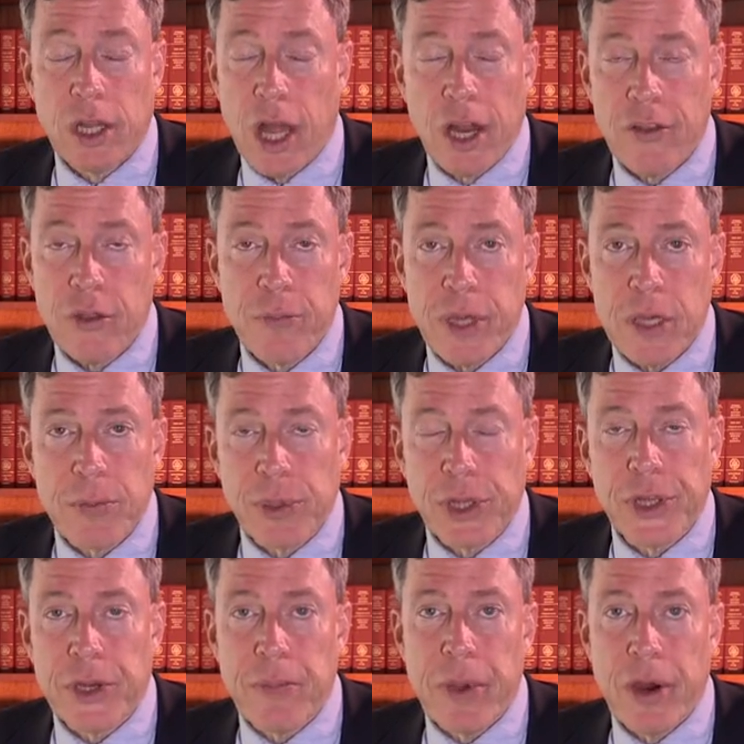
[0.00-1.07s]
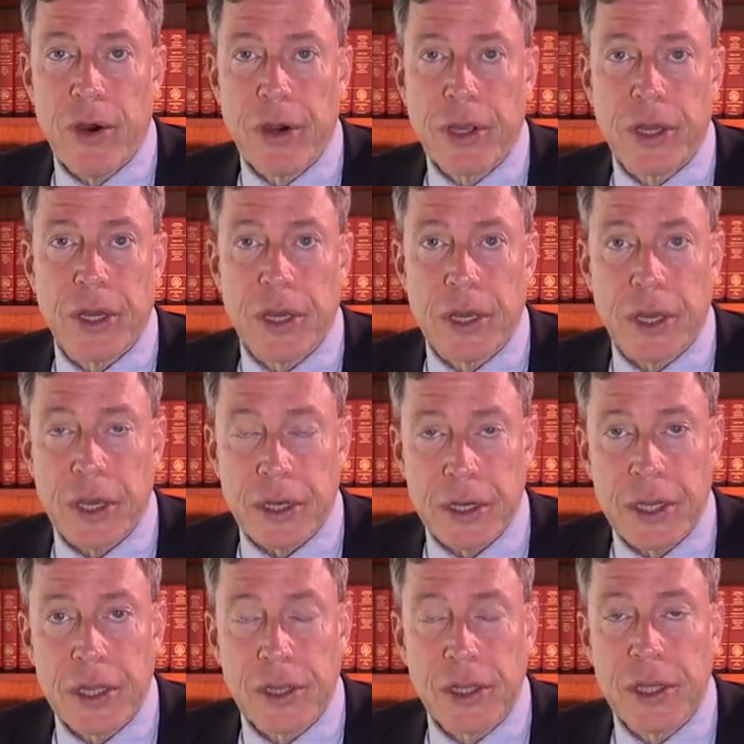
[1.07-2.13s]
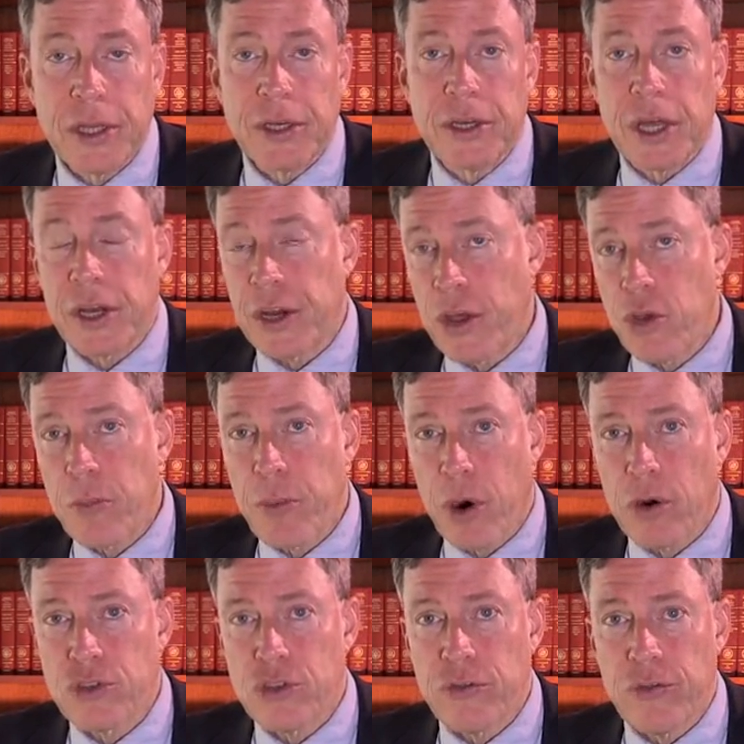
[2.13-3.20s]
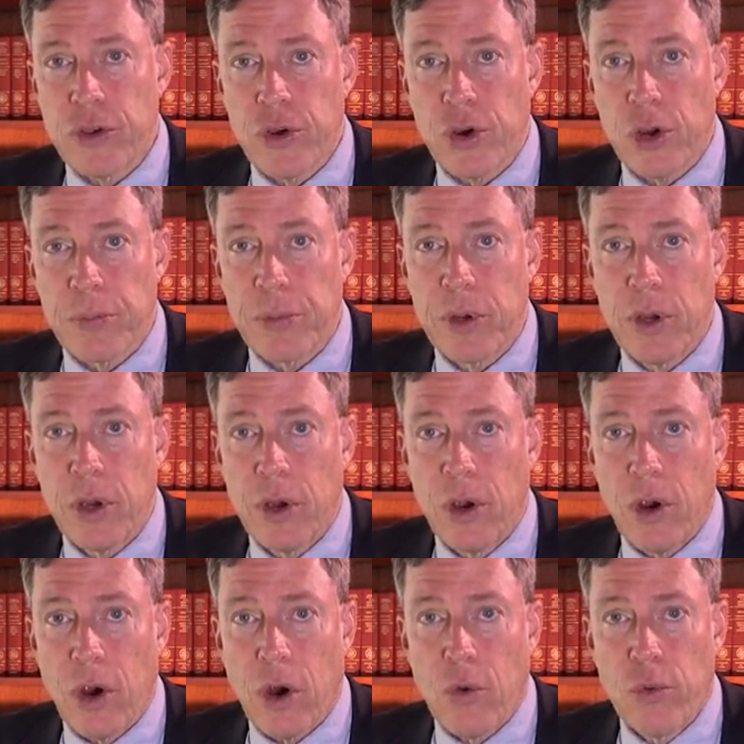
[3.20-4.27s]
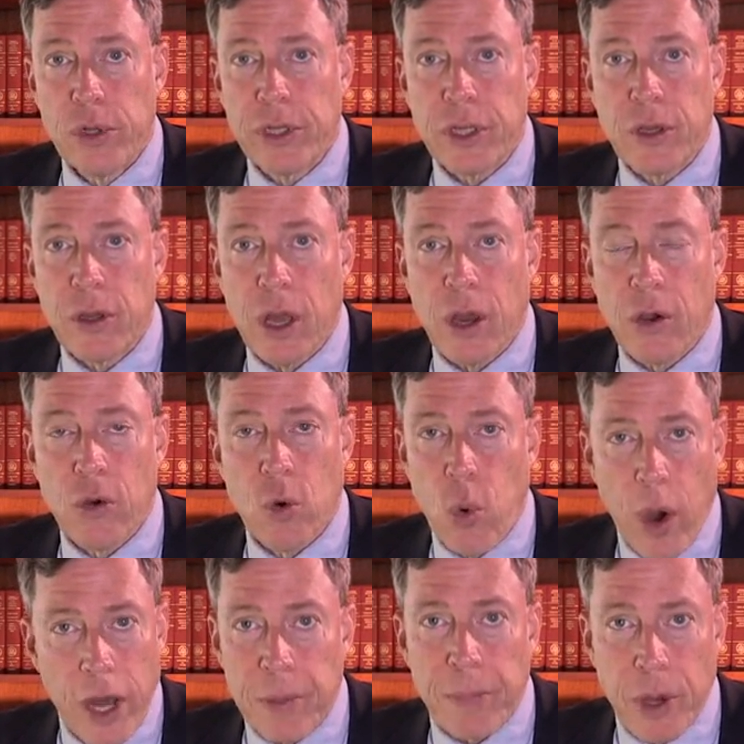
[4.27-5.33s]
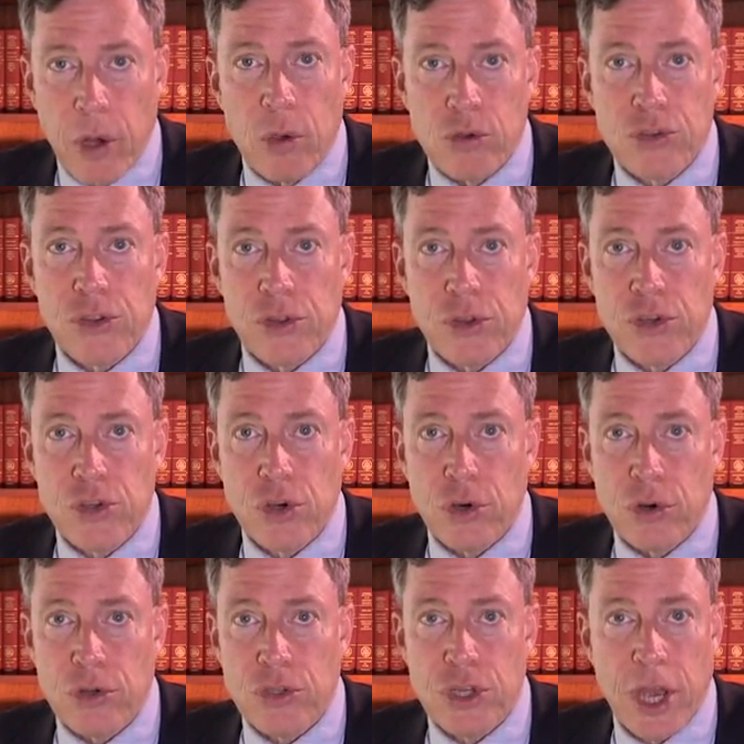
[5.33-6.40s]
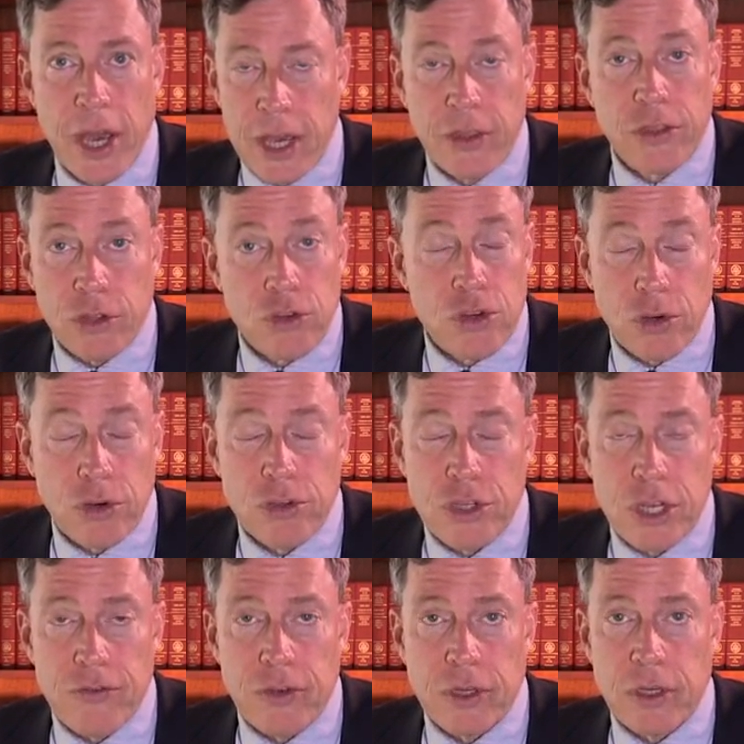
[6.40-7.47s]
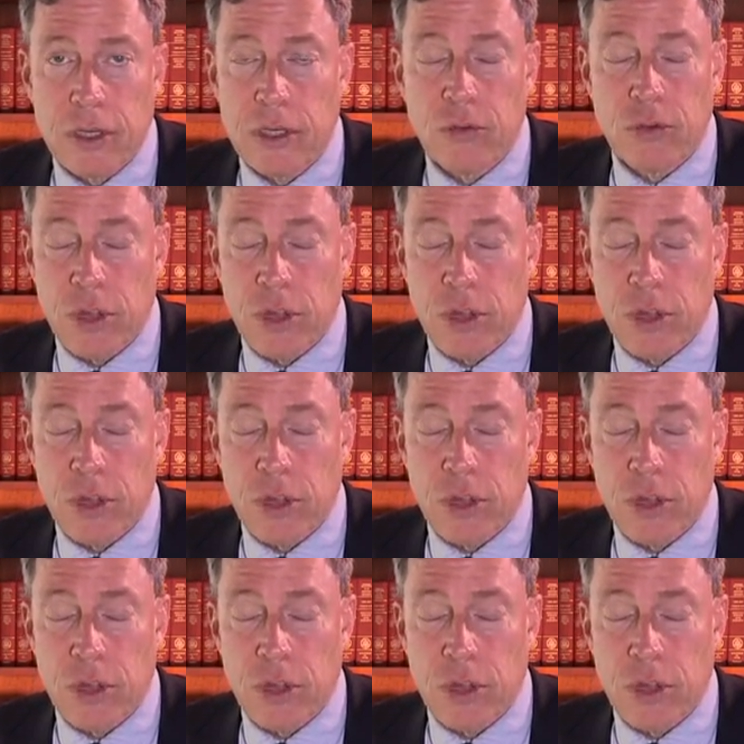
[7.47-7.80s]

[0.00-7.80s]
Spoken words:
A lot of the people in America and England and in other parts of Europe are really quite opposed to the church, hate the church even,